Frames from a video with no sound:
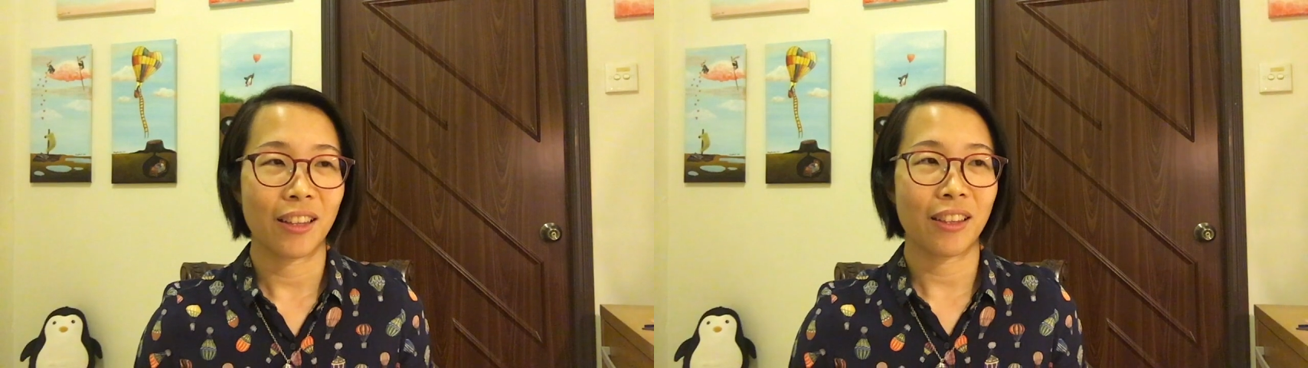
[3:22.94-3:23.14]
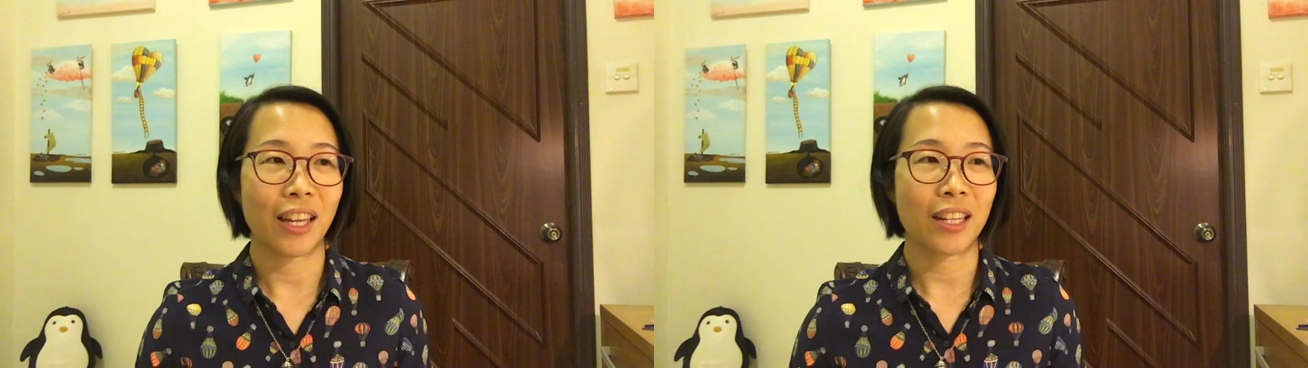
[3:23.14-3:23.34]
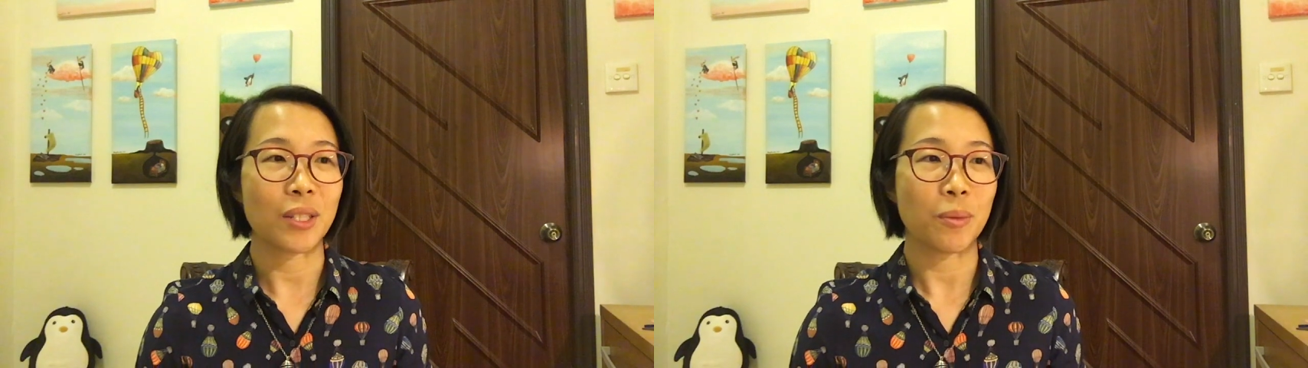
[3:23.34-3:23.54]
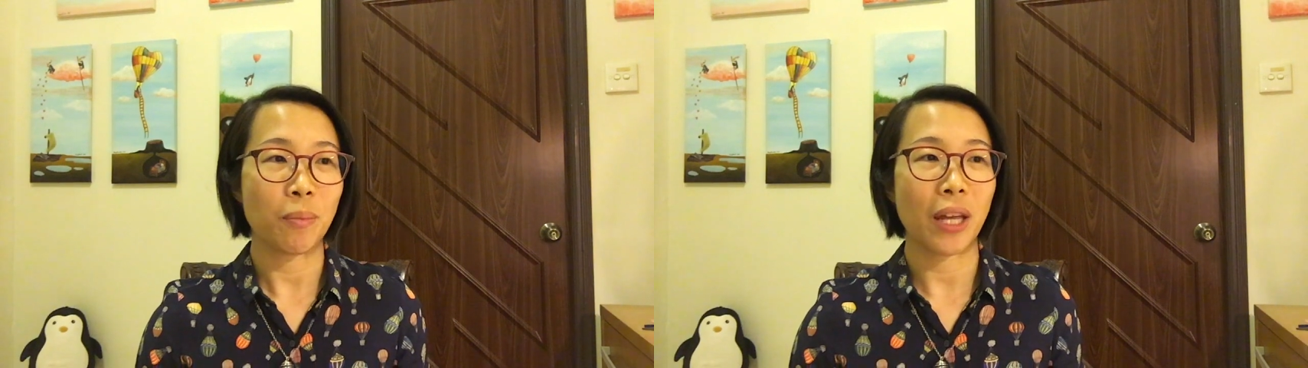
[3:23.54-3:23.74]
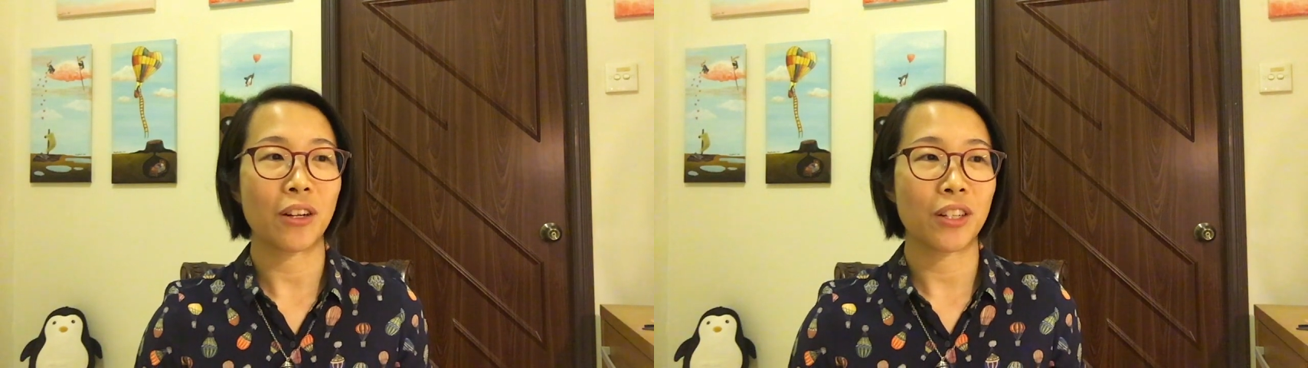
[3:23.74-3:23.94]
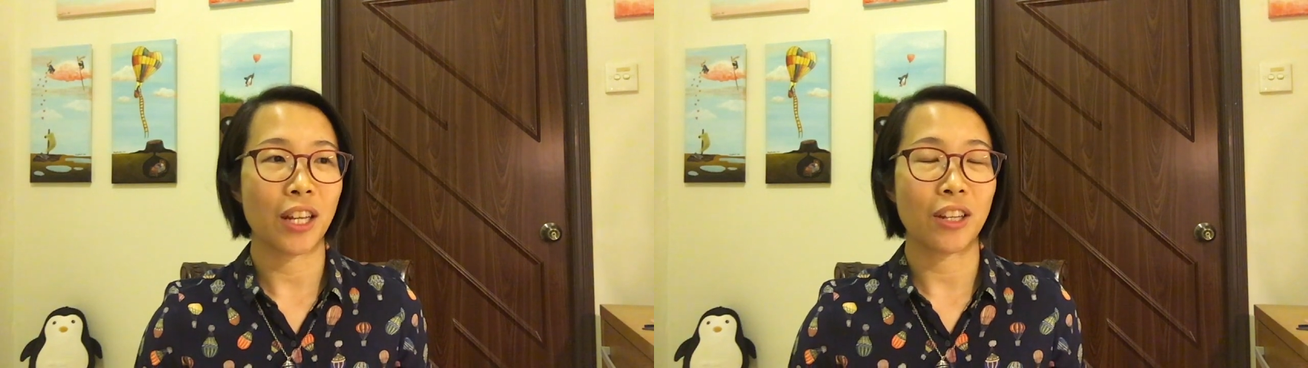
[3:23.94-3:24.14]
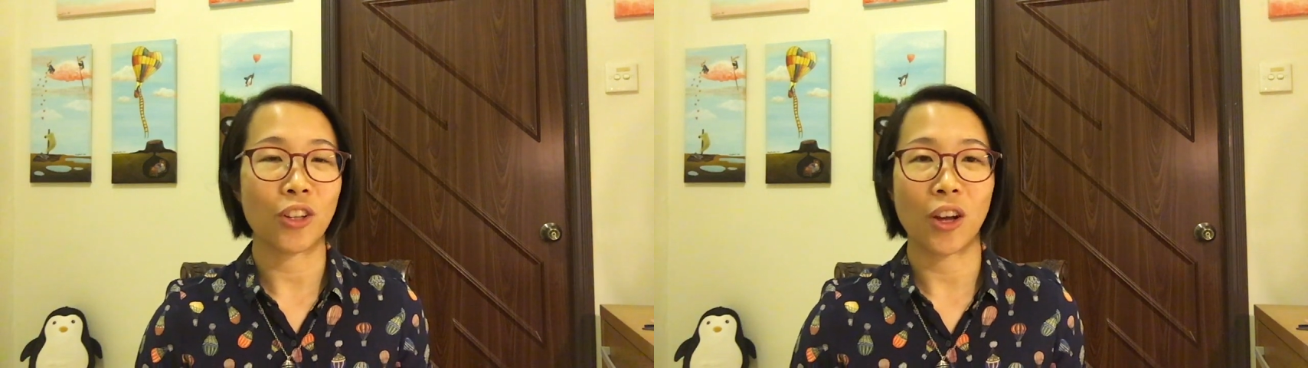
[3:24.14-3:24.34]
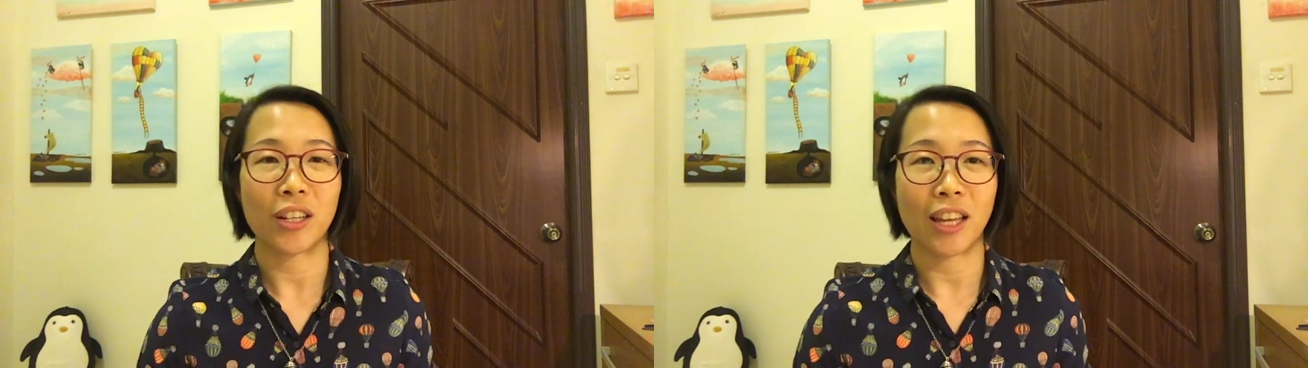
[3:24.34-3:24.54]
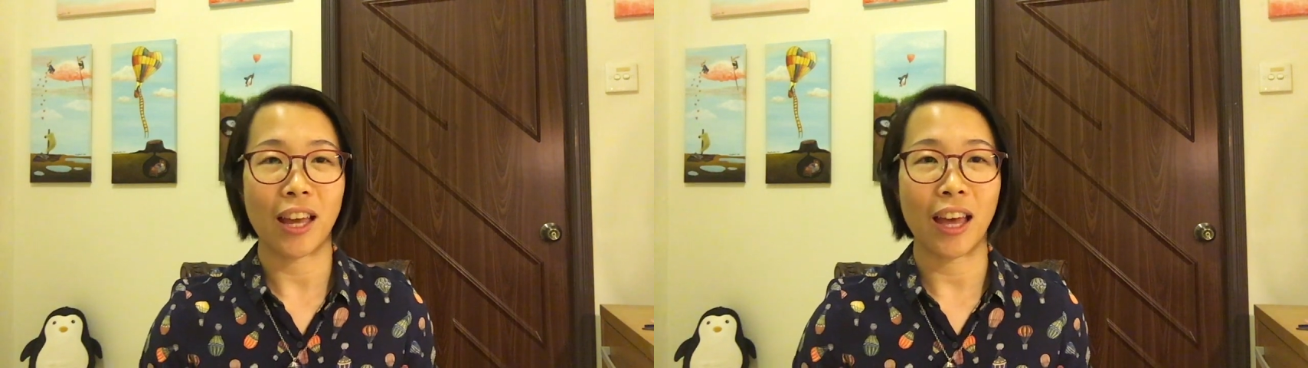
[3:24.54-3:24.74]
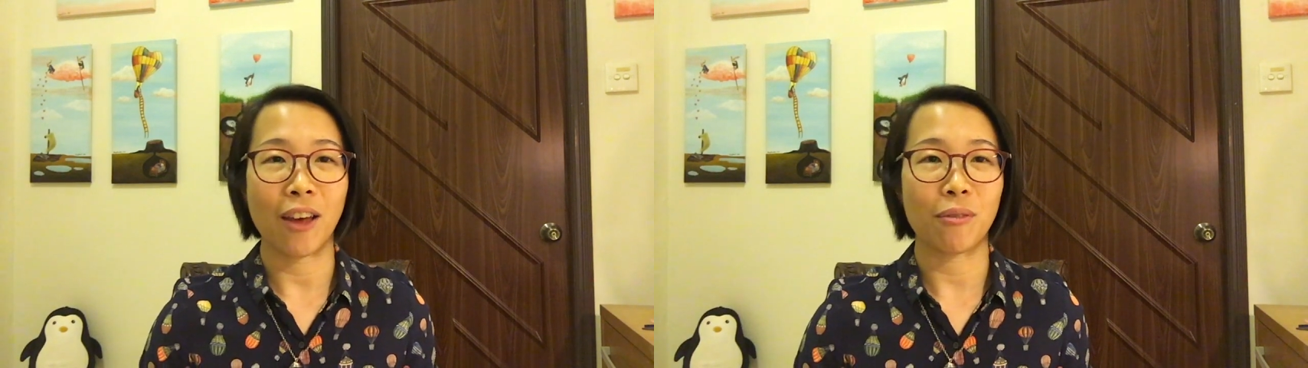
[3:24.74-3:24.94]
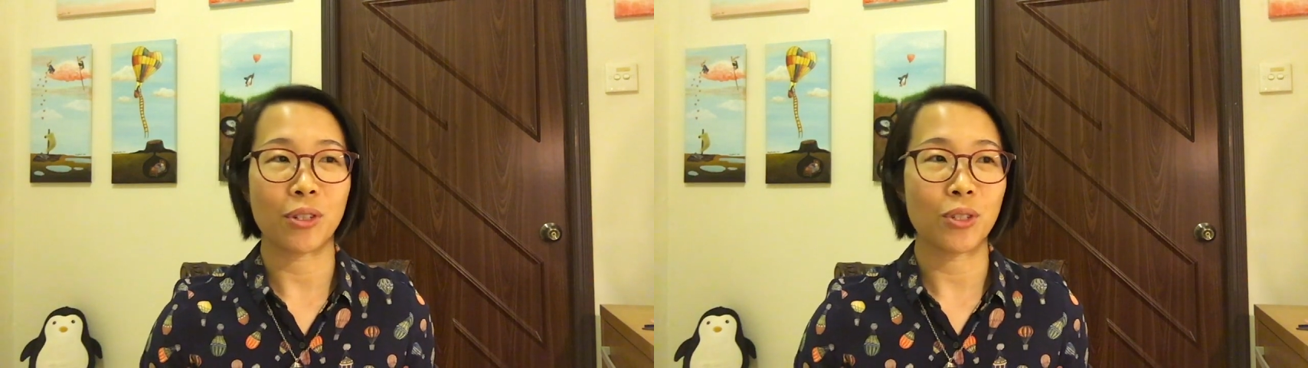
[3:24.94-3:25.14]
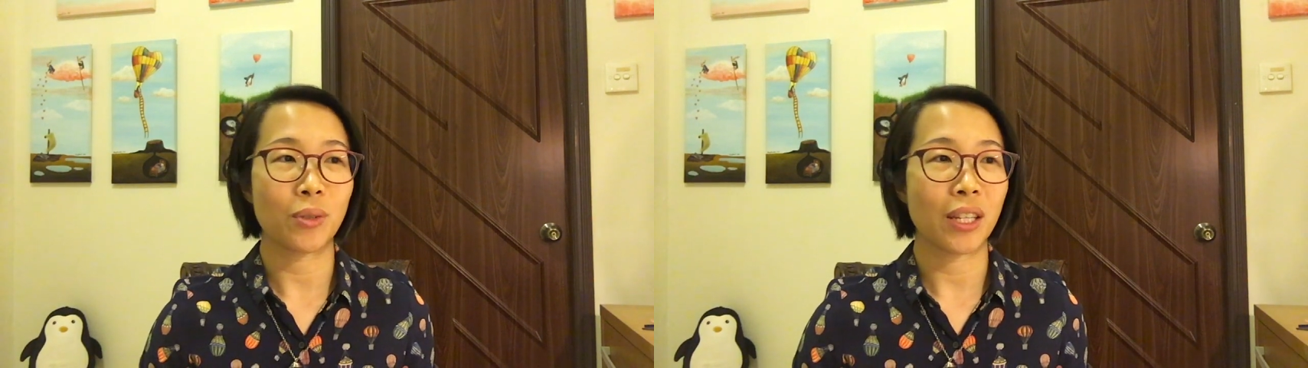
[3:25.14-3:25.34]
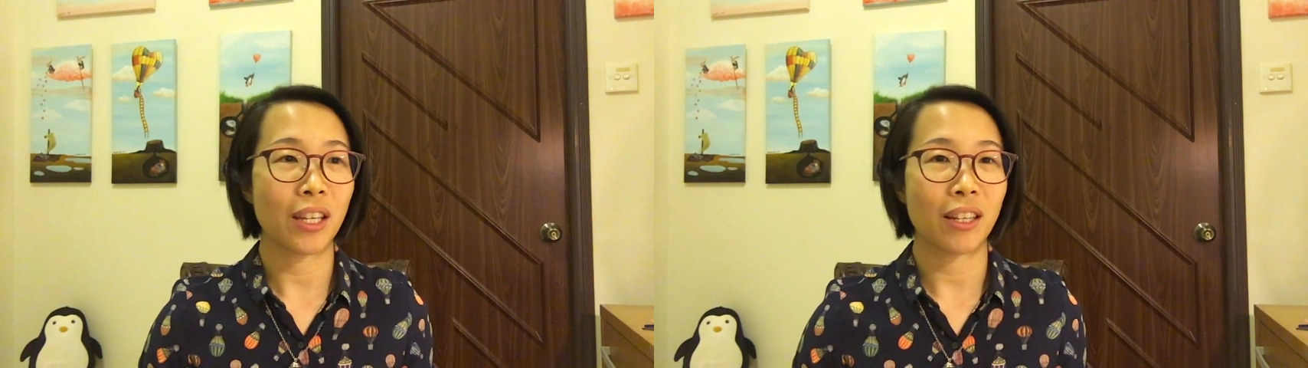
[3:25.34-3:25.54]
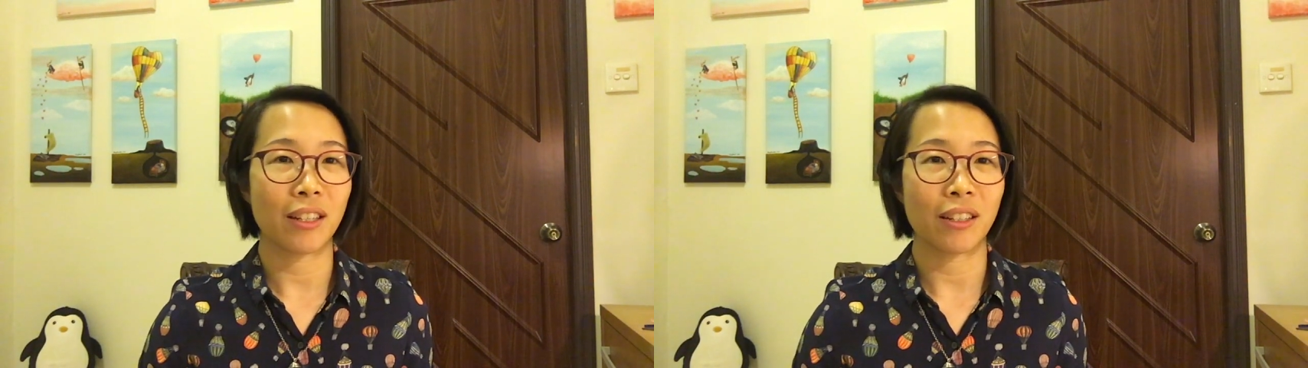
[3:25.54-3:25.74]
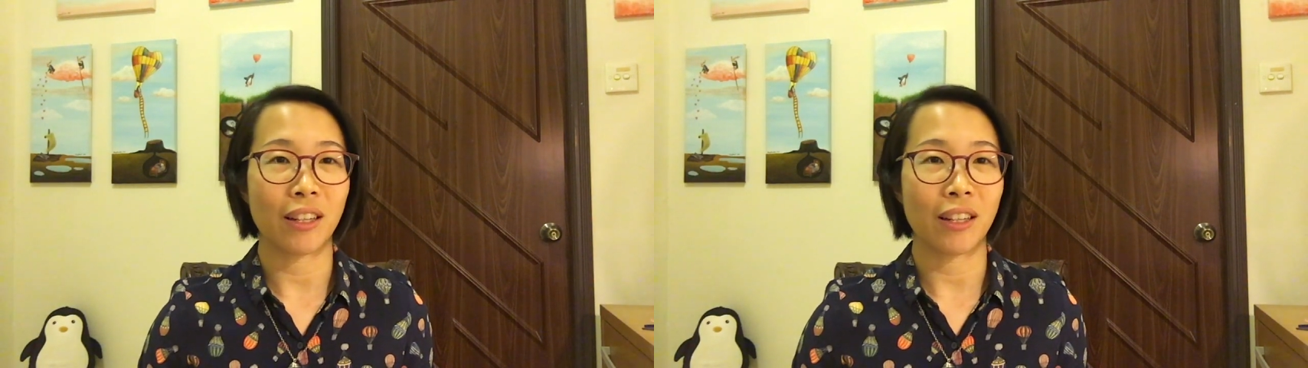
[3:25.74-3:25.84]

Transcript: that is better than not ever doing it